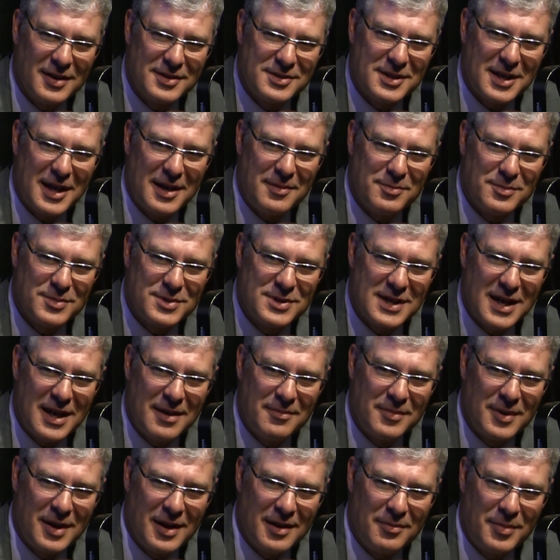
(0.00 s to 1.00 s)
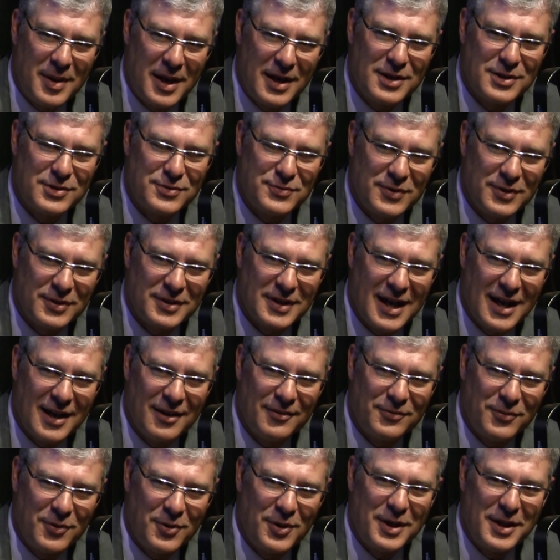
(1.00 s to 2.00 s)
same Bakersfield,
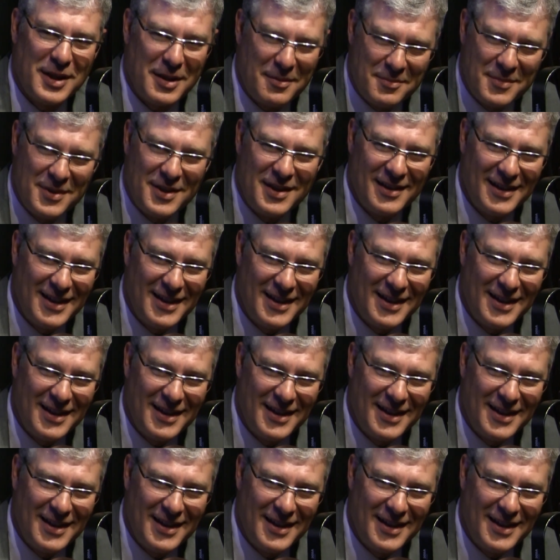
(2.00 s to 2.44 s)
California,